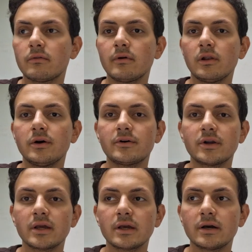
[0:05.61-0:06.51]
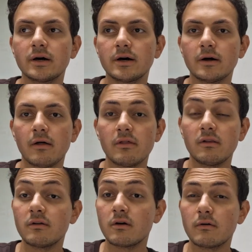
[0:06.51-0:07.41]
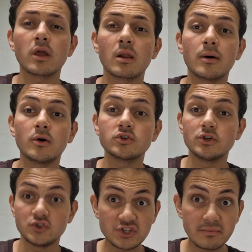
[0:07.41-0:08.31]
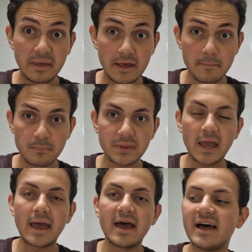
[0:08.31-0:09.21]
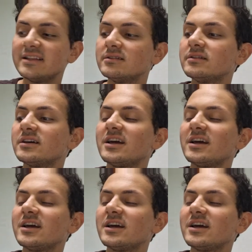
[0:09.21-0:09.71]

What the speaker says: the learning that I'm talking about GDP and